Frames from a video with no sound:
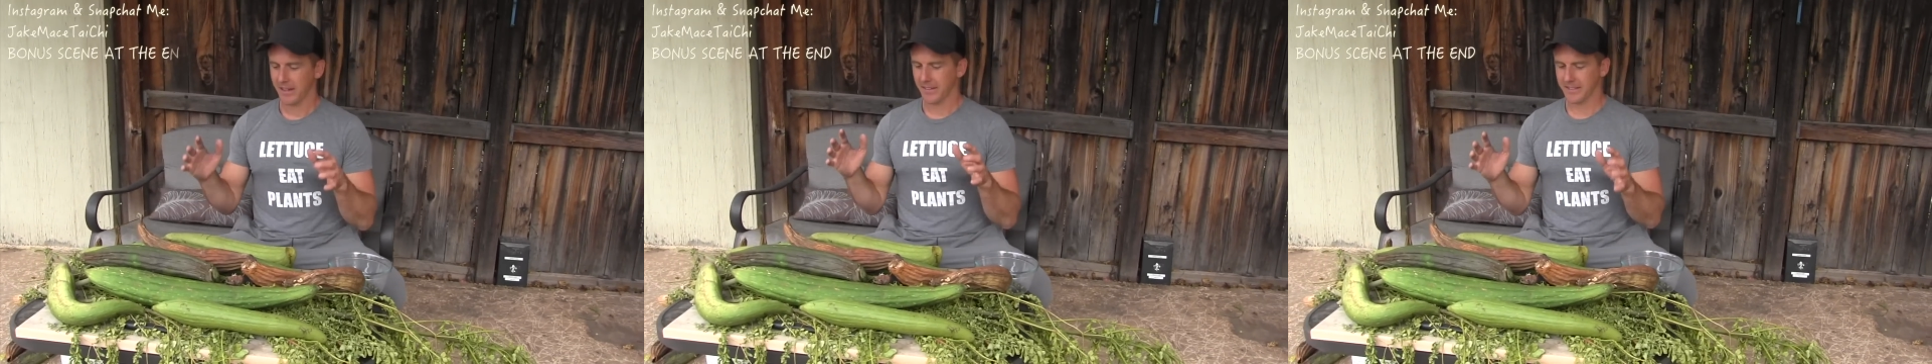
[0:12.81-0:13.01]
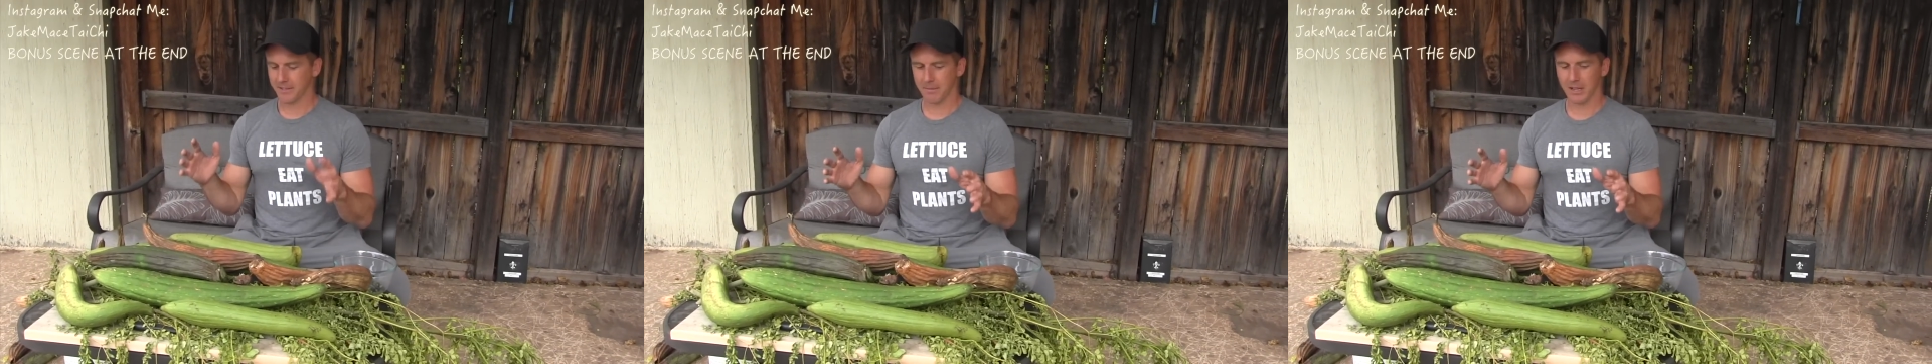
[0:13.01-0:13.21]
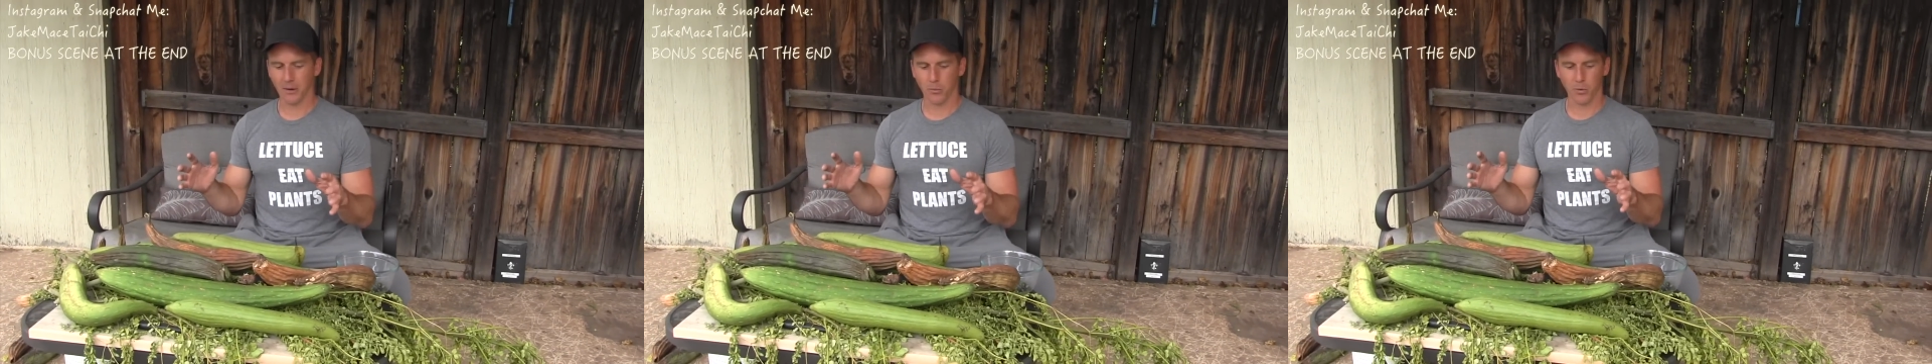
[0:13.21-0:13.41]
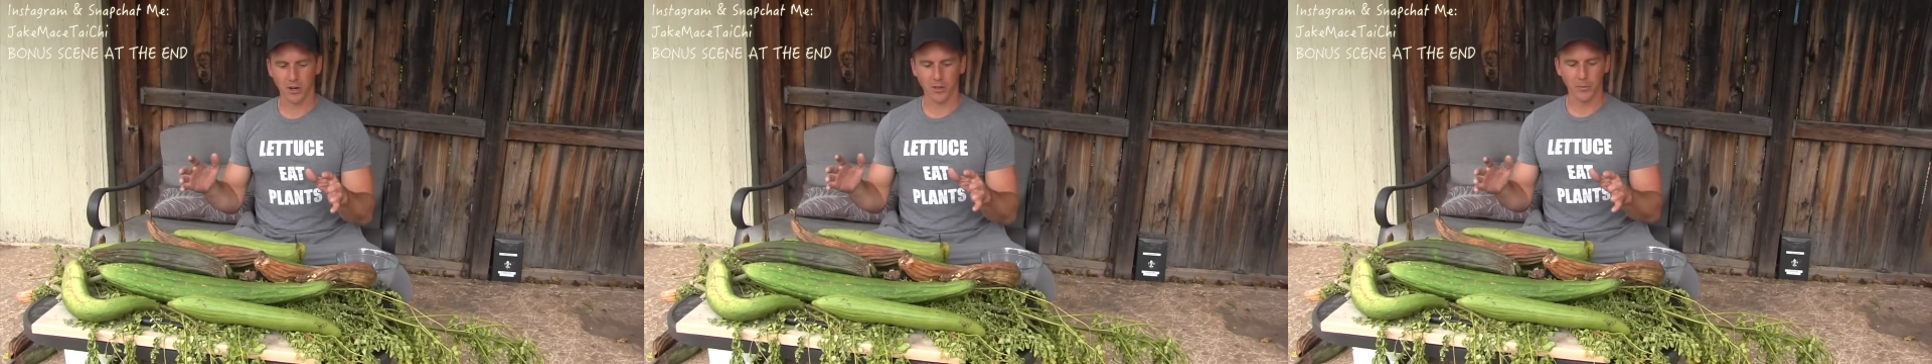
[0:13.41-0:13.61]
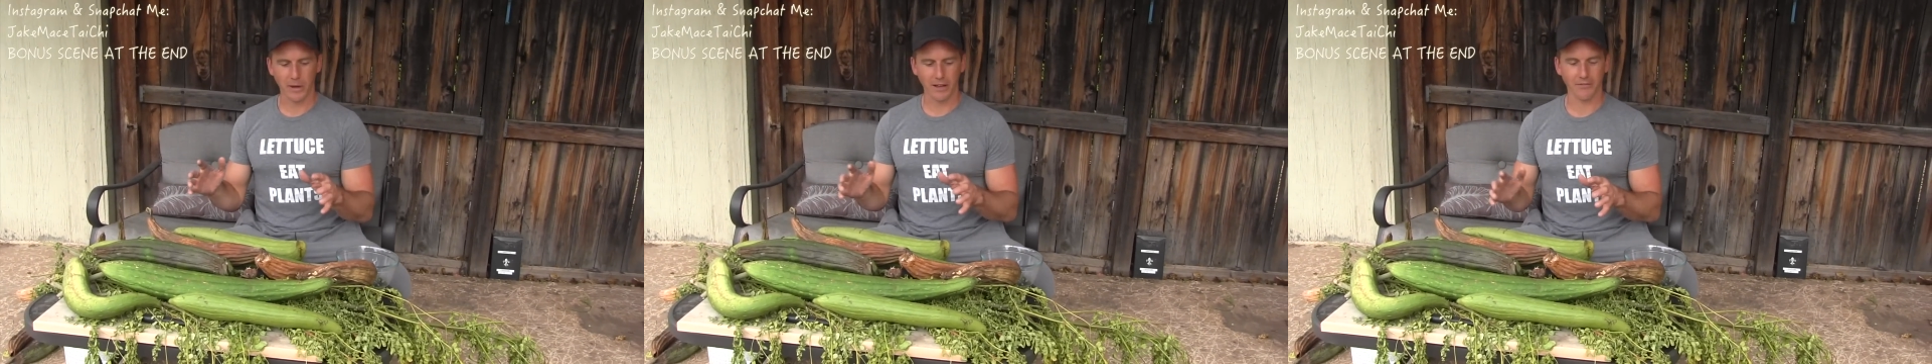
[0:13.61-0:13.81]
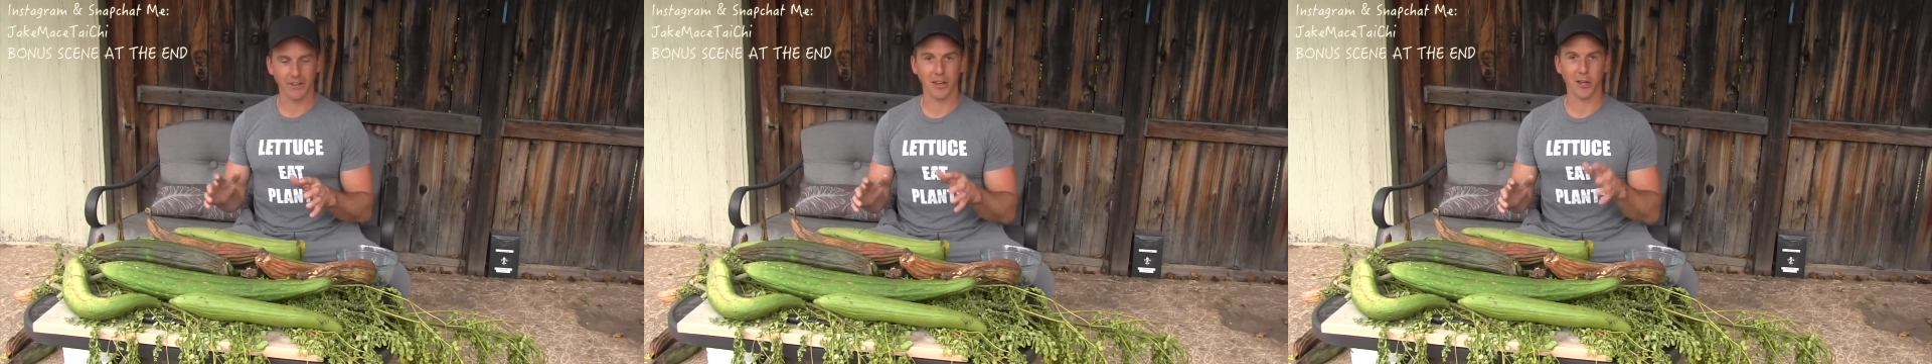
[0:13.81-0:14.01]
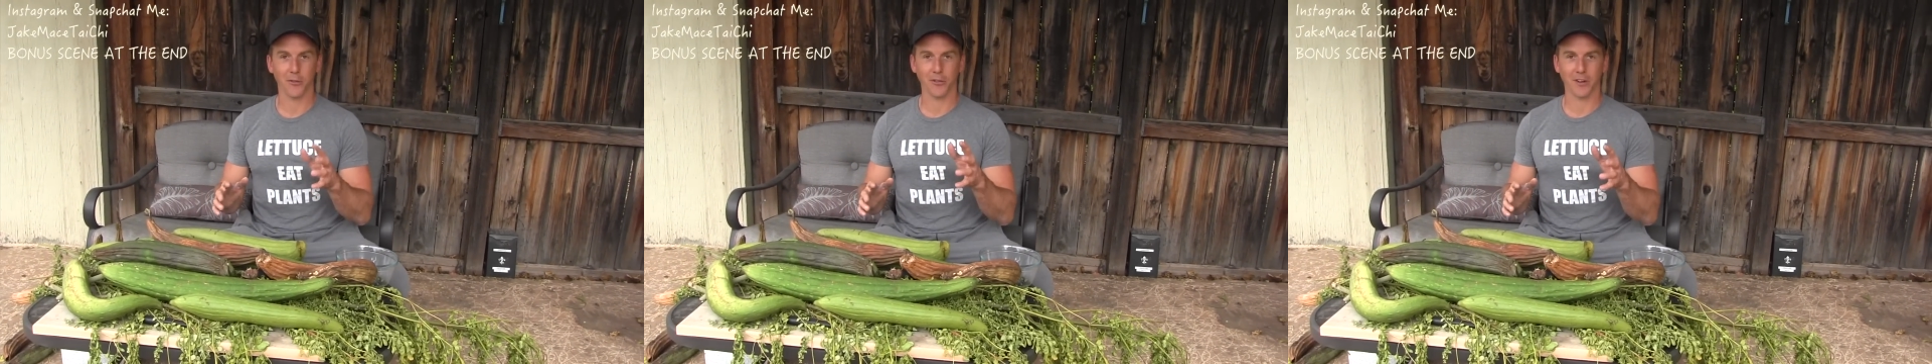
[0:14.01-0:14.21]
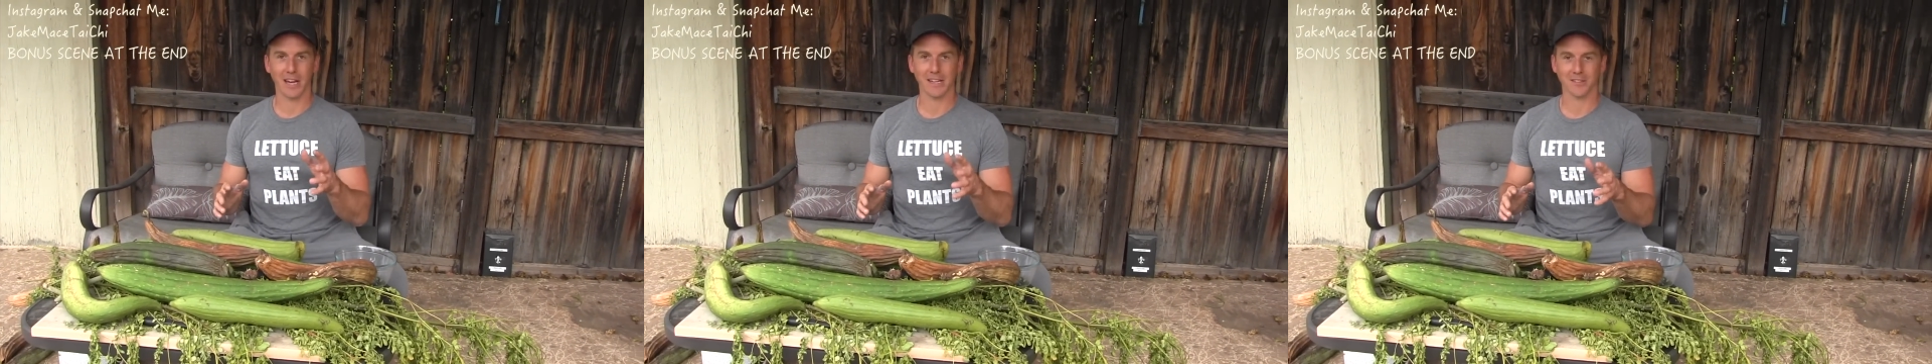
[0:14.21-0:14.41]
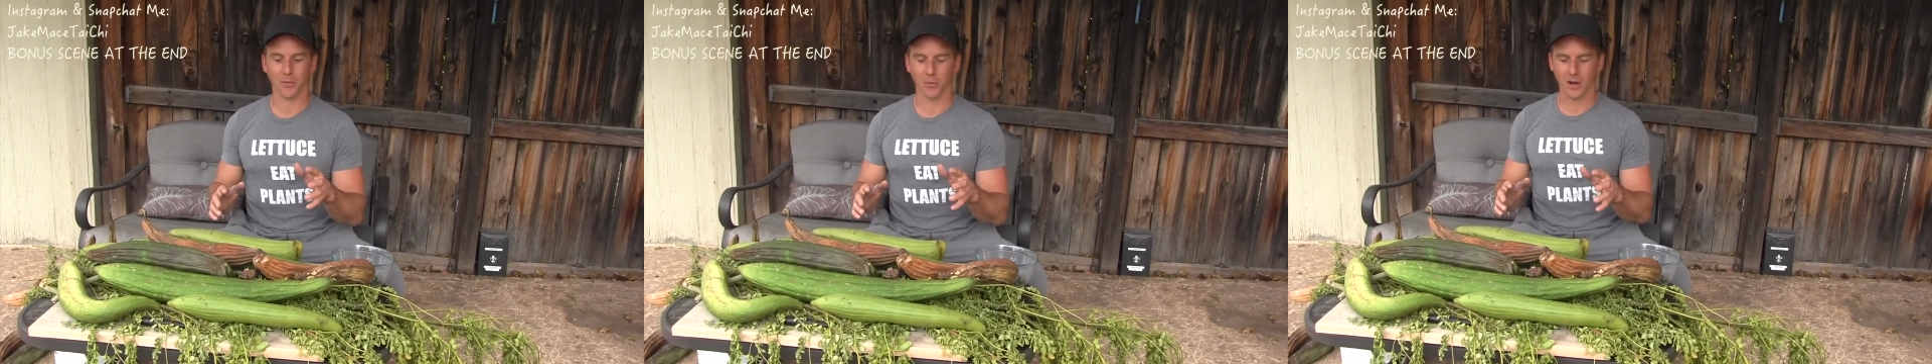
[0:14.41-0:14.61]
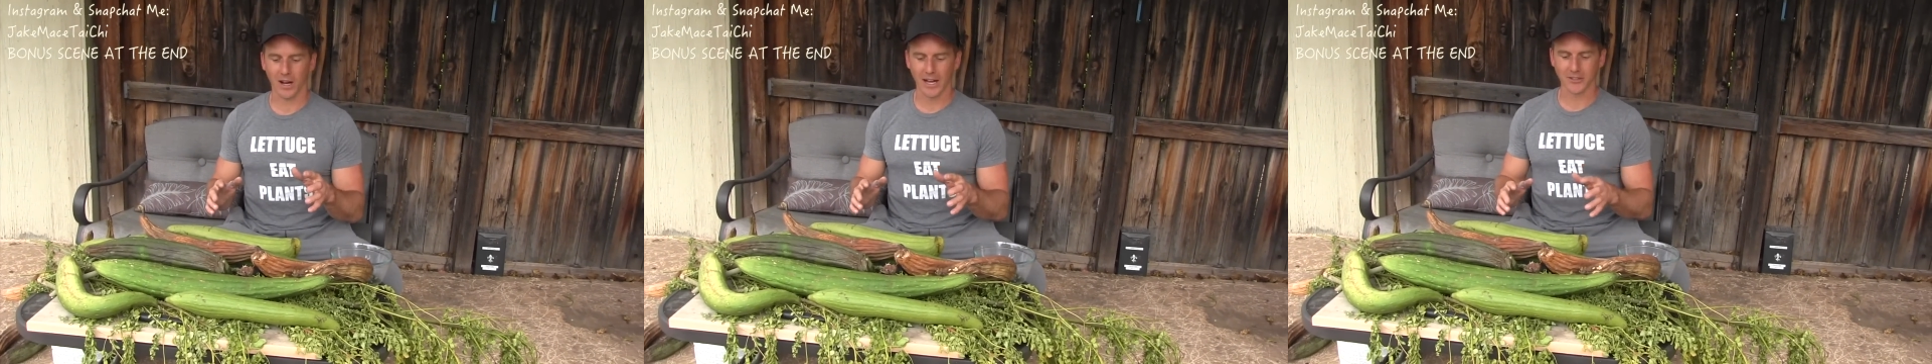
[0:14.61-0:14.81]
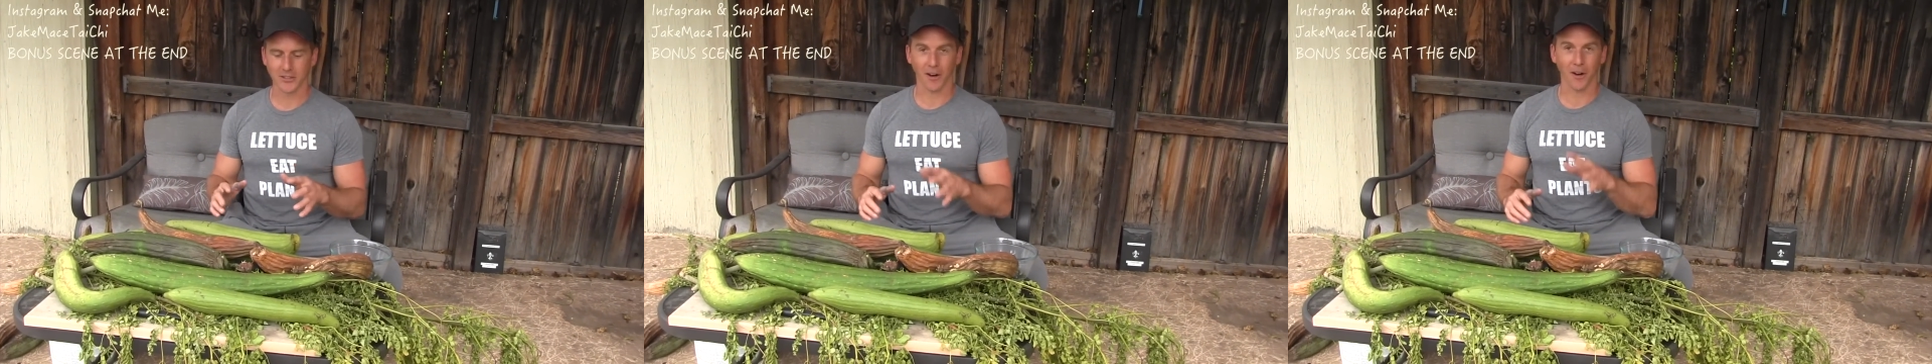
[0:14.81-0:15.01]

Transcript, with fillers: this is gonna be a worthwhile video for you guys to watch